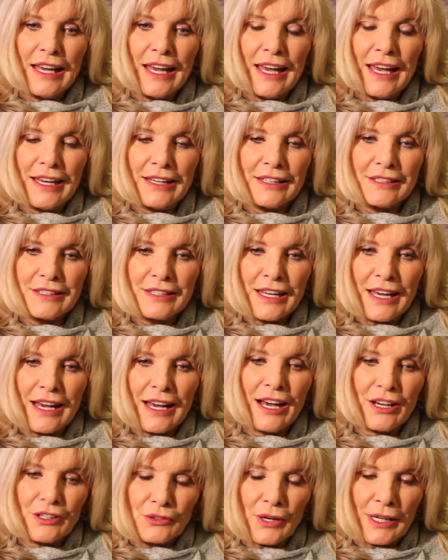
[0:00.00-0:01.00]
and
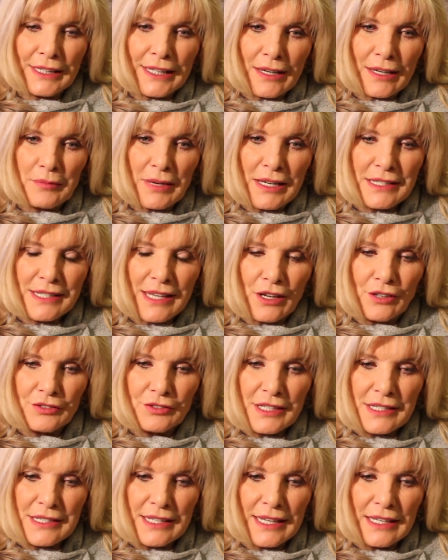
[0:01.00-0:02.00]
how do I get myself
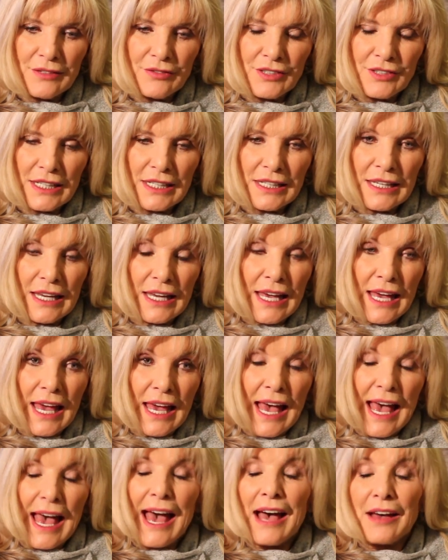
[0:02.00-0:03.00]
to safety?
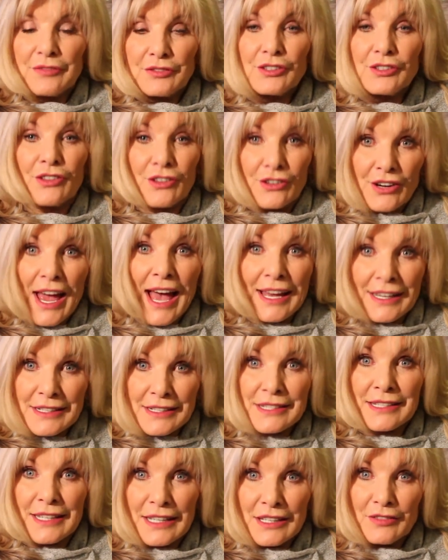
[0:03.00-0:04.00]
After they're at a
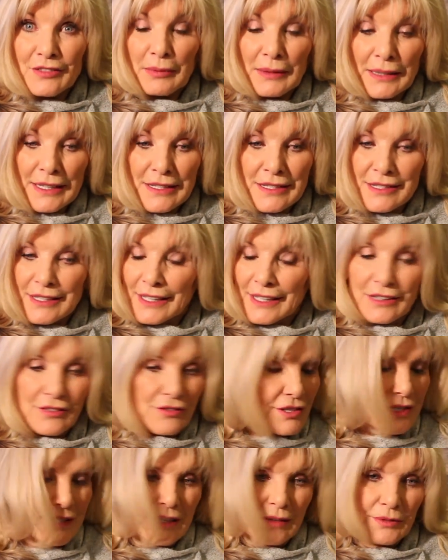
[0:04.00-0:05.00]
safe place, like a
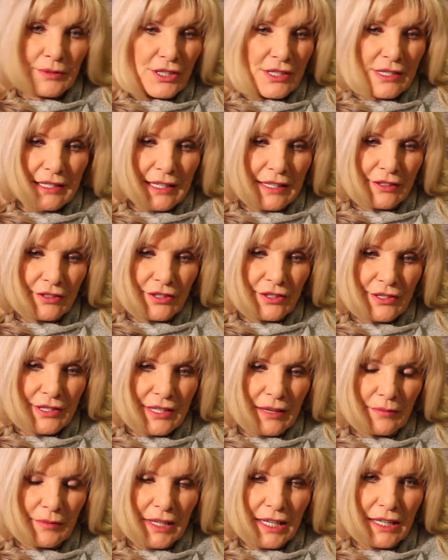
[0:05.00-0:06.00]
reception center or
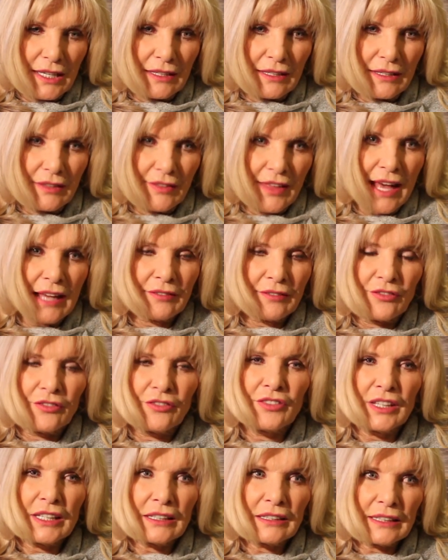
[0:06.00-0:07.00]
something, that
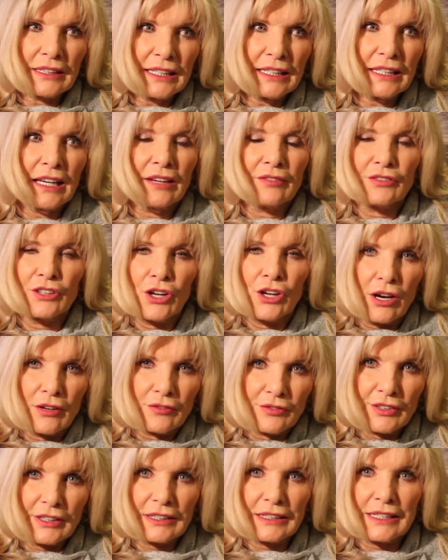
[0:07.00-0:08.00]
feeling of
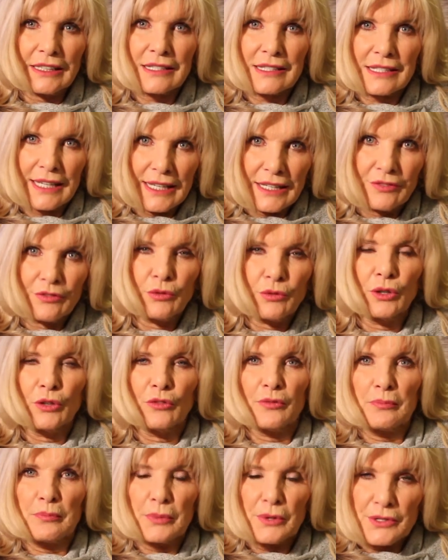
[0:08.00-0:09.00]
not feeling safe will
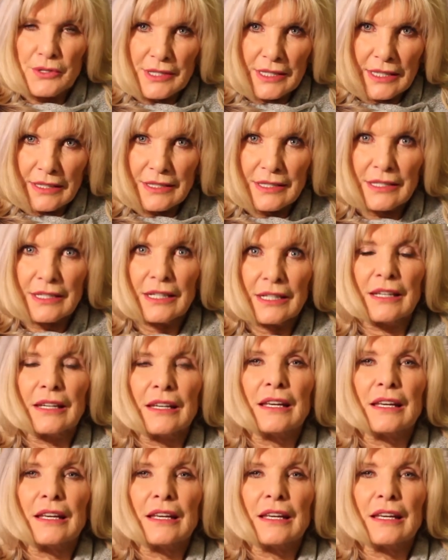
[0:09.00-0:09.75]
persist.